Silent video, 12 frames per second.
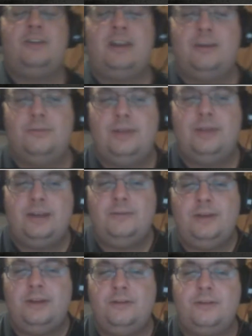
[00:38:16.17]
This is like
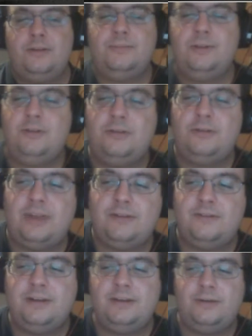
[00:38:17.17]
really good. You
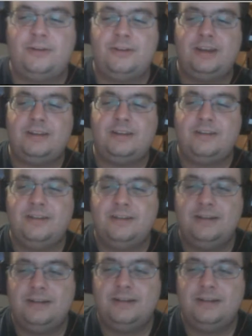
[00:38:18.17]
should definitely watch that.